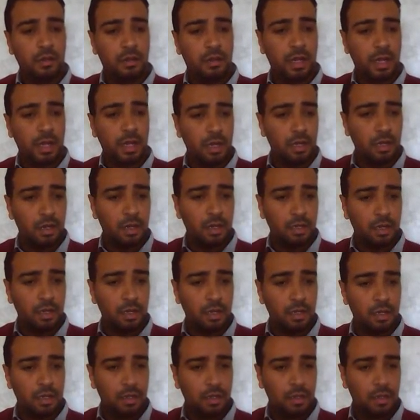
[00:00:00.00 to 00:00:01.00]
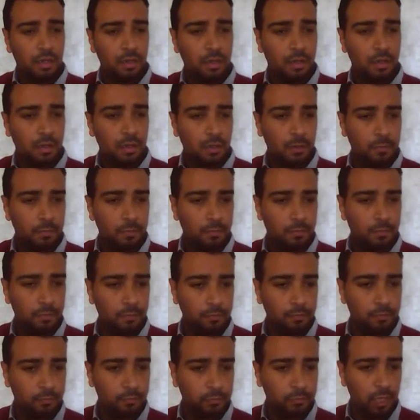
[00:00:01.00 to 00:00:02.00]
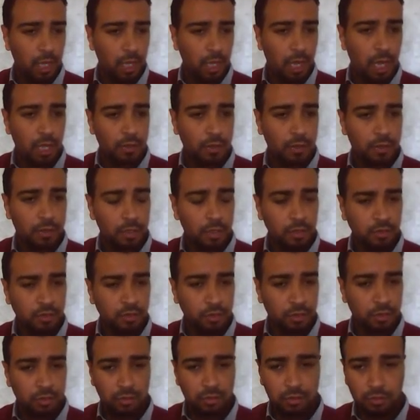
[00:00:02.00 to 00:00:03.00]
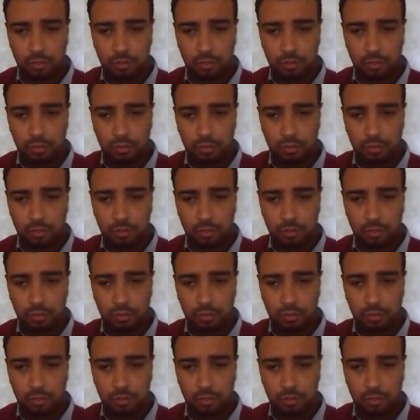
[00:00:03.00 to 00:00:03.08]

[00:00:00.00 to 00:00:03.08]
okay, the authors,